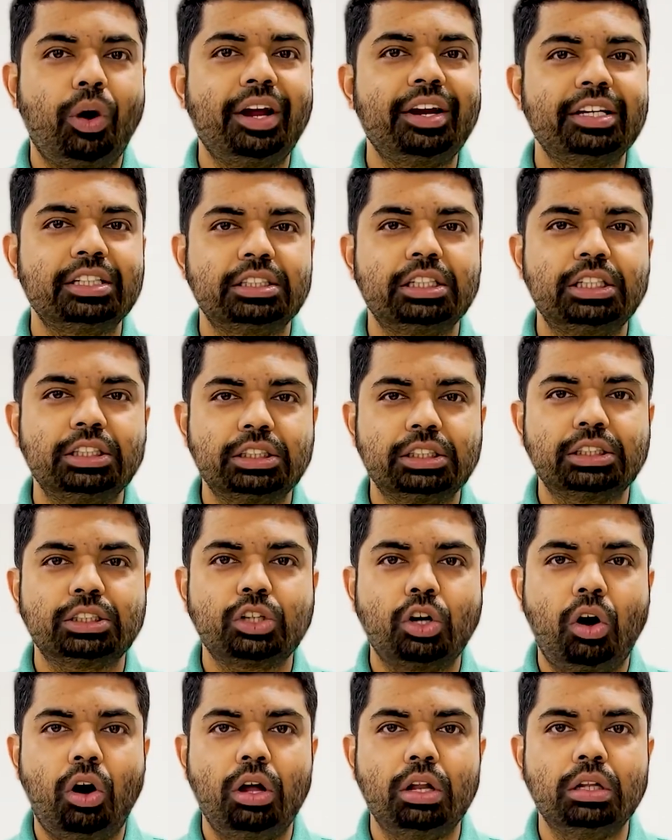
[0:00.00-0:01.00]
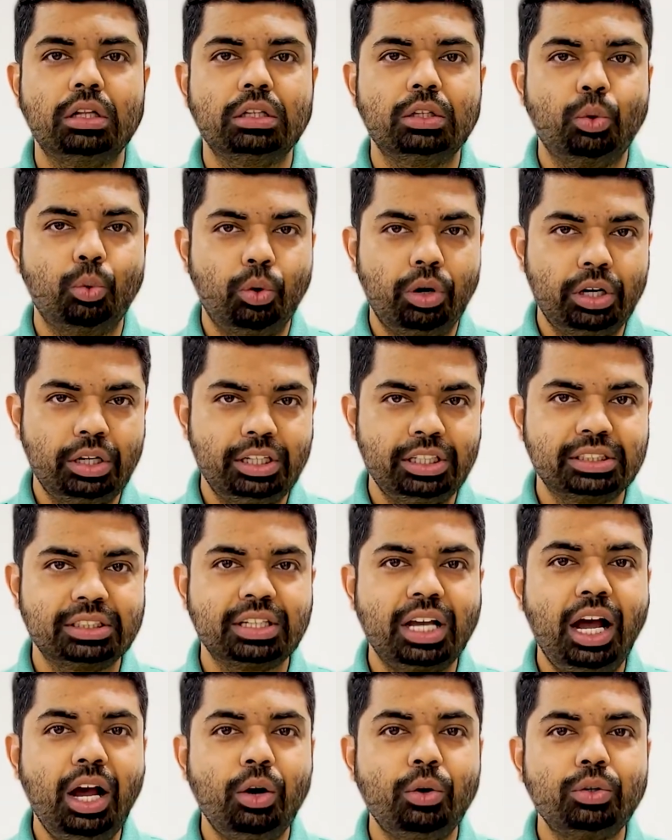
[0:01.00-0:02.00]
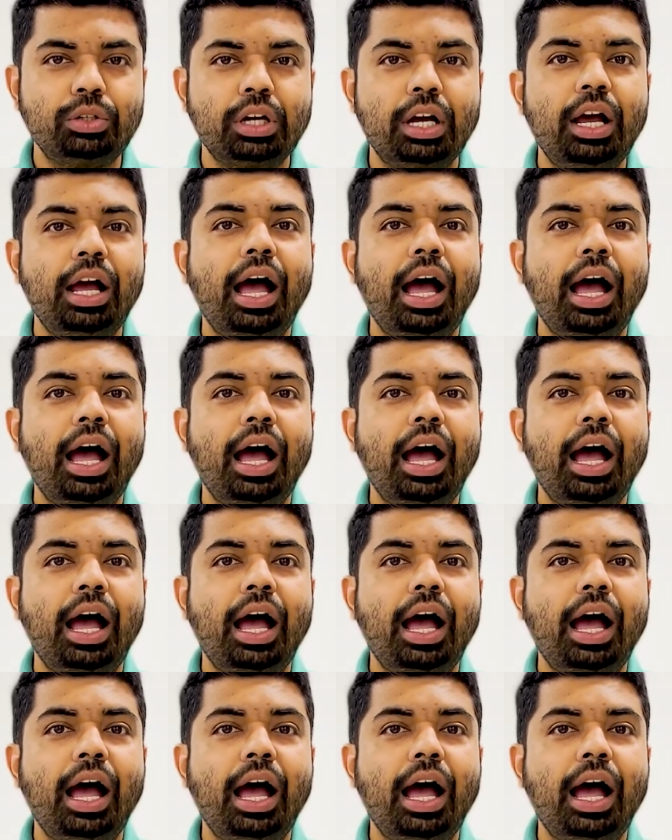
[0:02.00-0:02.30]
researchers call the word discount